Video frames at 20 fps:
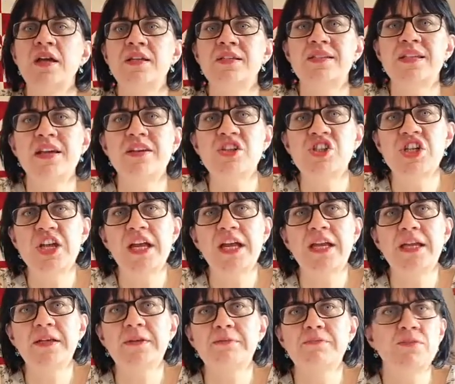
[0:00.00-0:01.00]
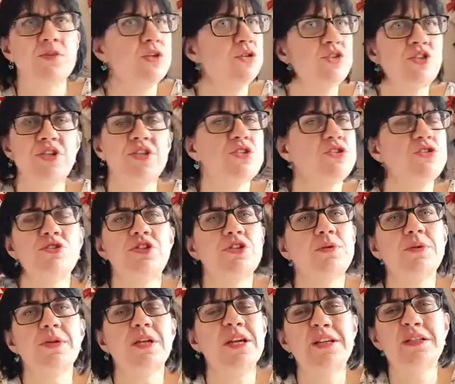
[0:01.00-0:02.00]
uh, Sarah Jane no she's
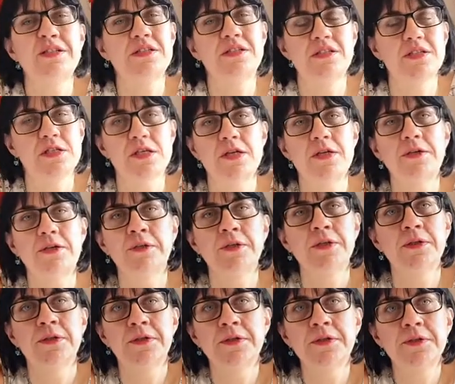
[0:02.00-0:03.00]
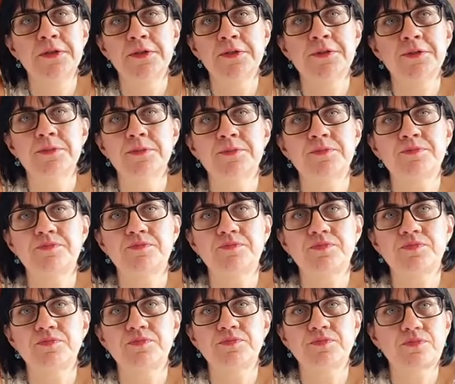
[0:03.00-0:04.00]
not doing a hunter star
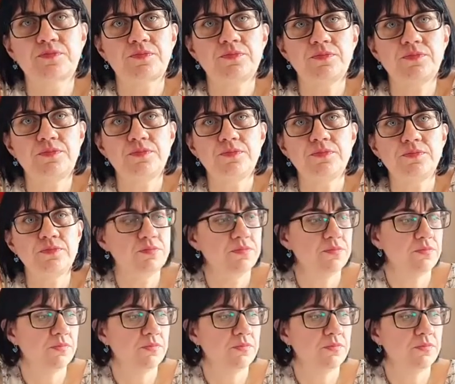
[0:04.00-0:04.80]
I don't know that.